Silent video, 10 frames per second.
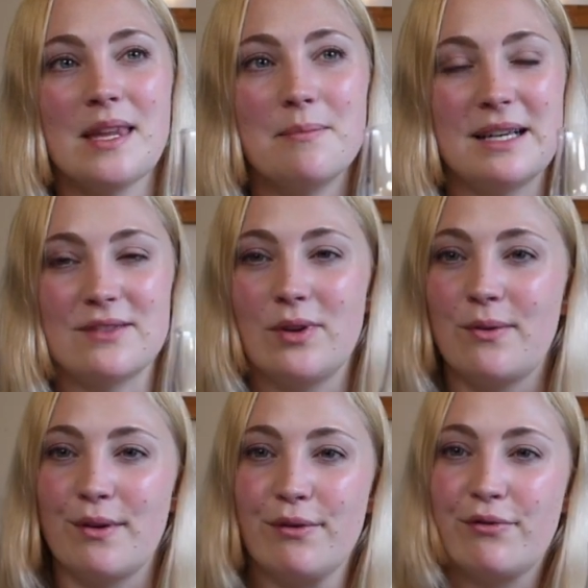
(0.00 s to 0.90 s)
mixed with a
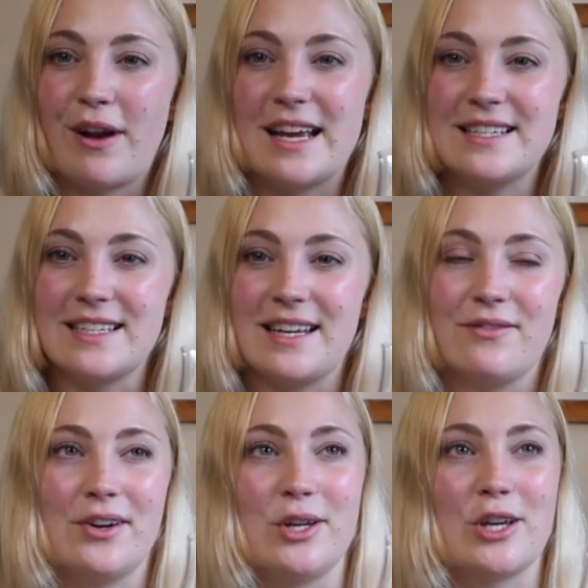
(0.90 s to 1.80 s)
very fresh and
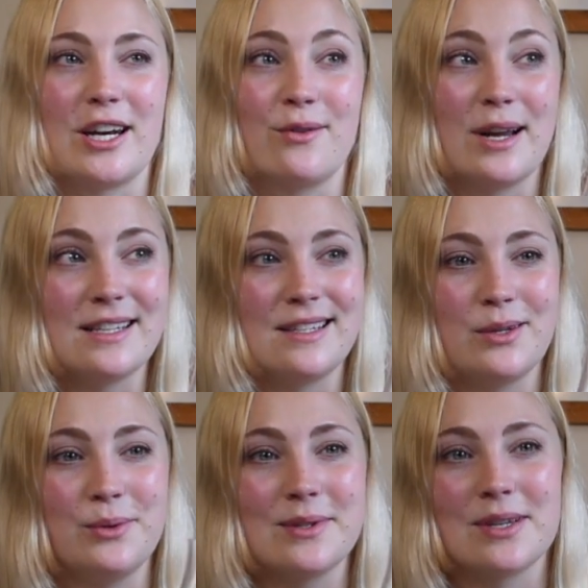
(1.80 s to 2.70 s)
very kind of grassy
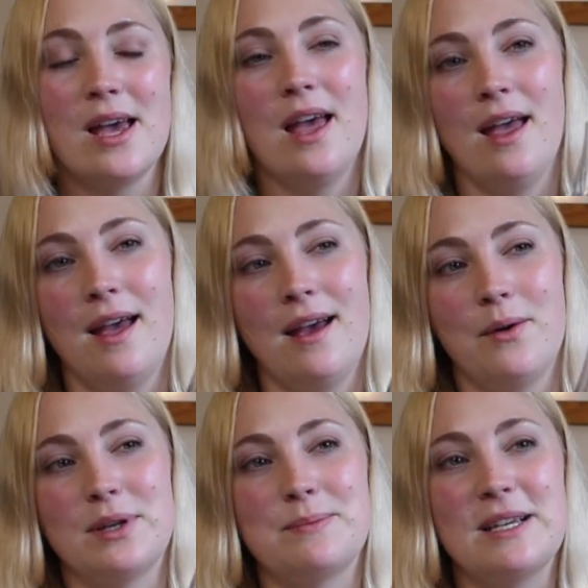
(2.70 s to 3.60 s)
notes,
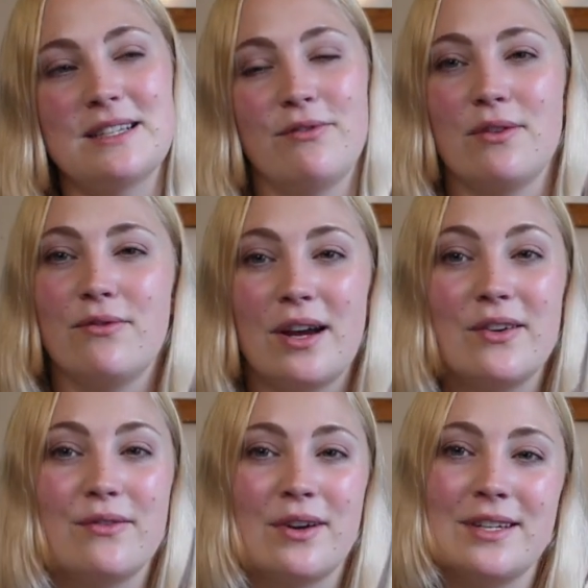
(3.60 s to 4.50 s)
which makes it feel
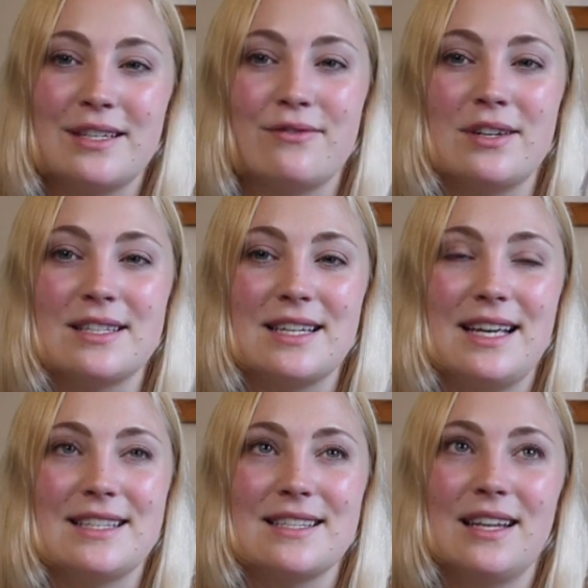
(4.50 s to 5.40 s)
very, very different.
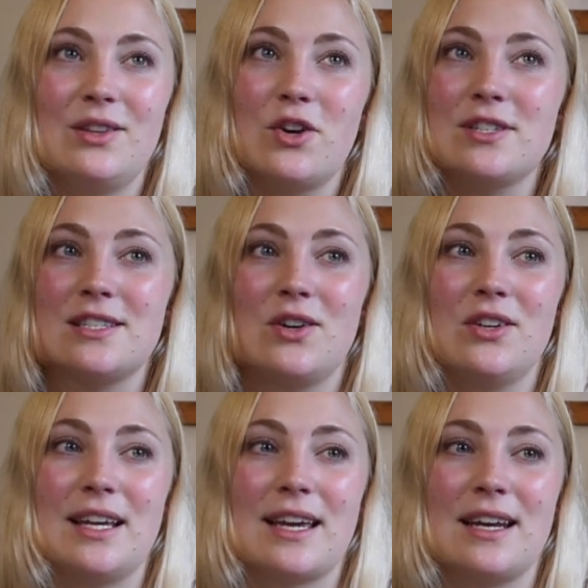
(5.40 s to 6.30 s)
It's not at
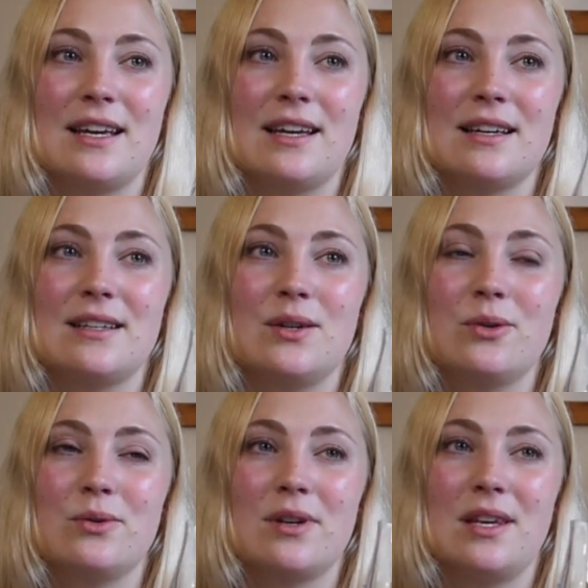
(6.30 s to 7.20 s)
all that kind of
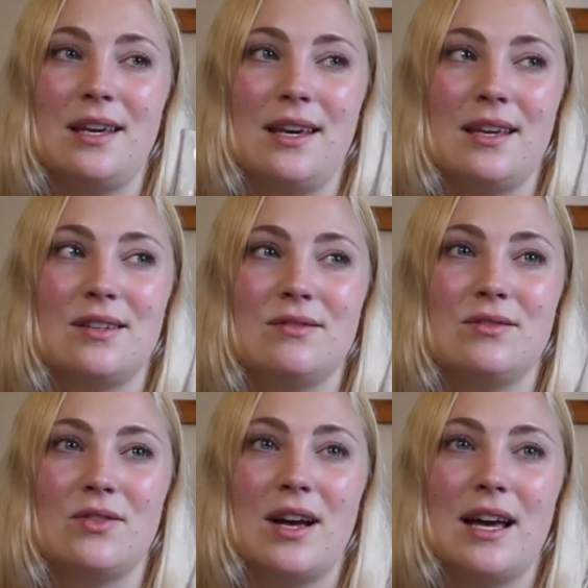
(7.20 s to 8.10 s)
oaky,
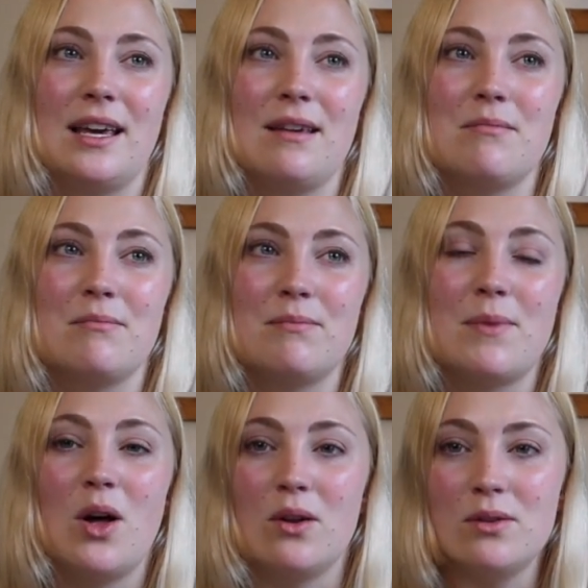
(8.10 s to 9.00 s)
dry
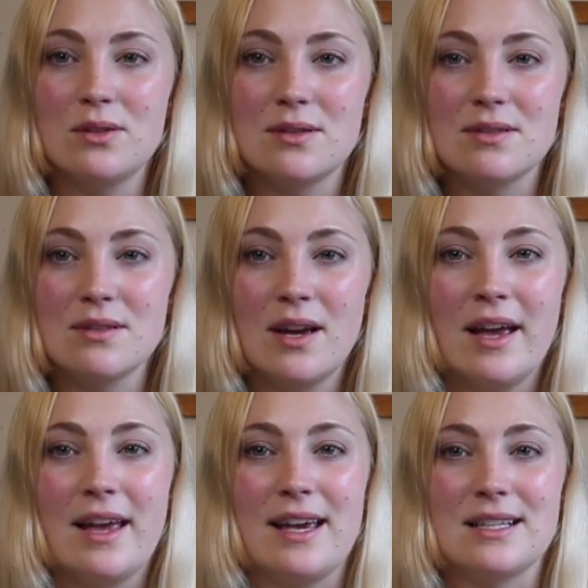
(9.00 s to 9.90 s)
malt.
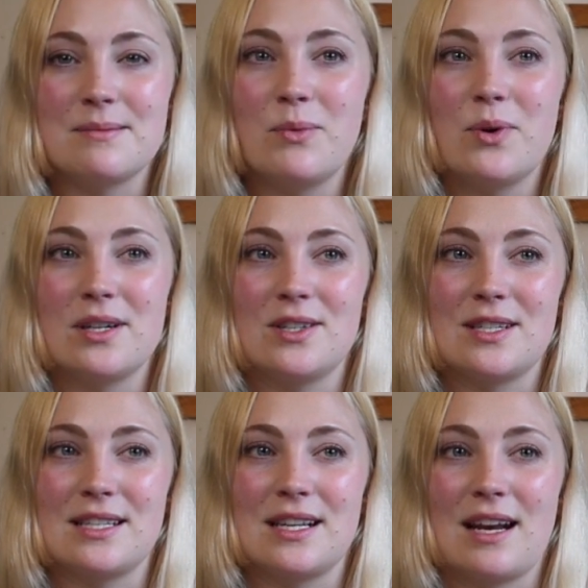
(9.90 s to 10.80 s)
It's more just
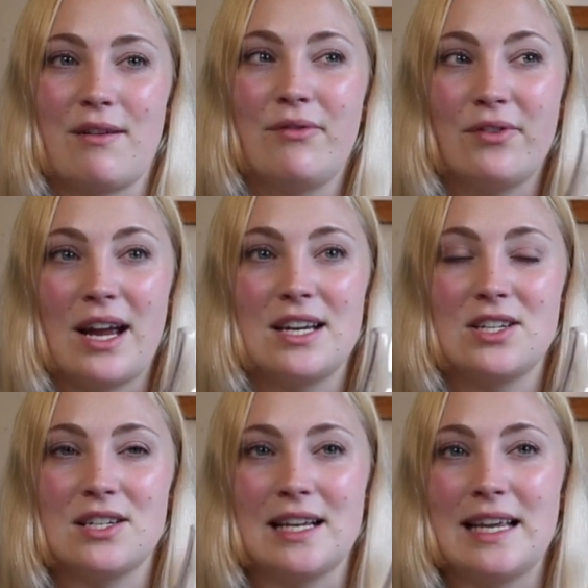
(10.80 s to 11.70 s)
this kind of
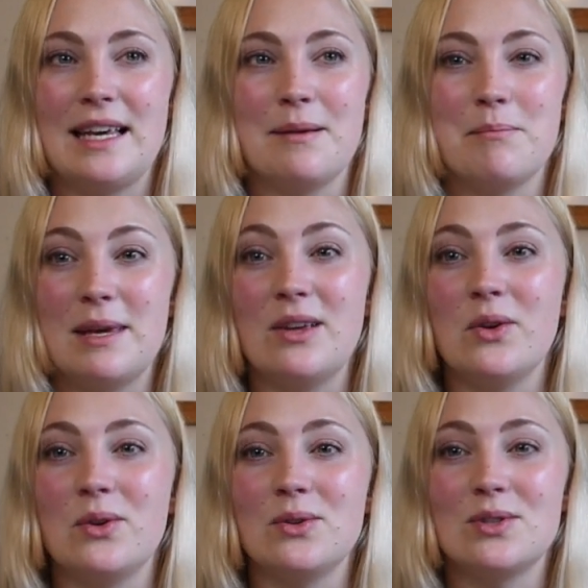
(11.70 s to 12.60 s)
freshly
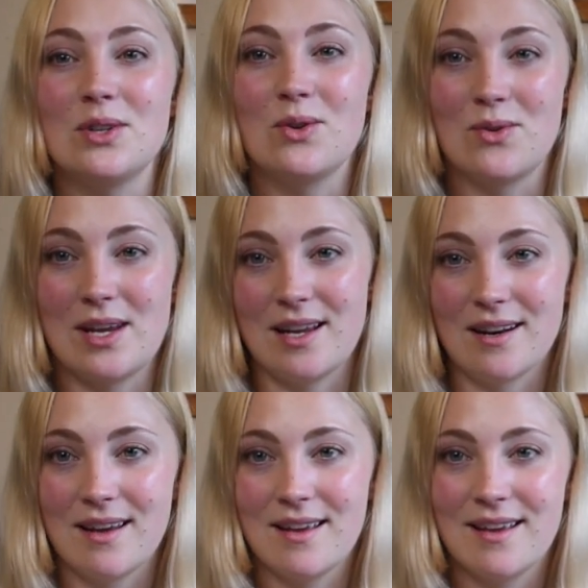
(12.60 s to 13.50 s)
milled
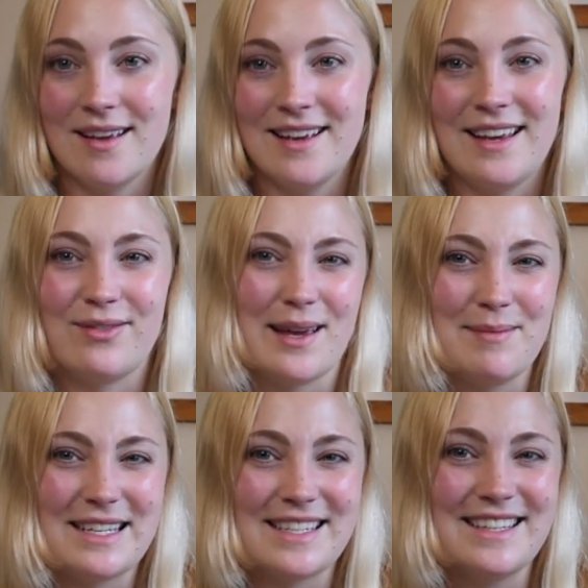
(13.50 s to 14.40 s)
grain. If that
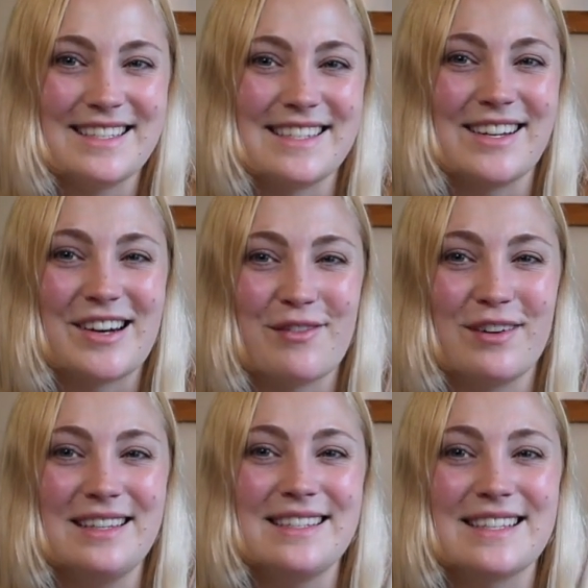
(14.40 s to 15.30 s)
makes sense, is there a
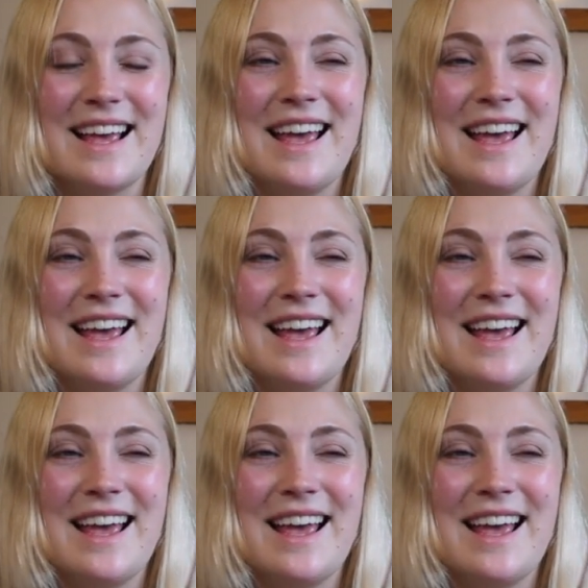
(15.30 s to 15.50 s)
difference?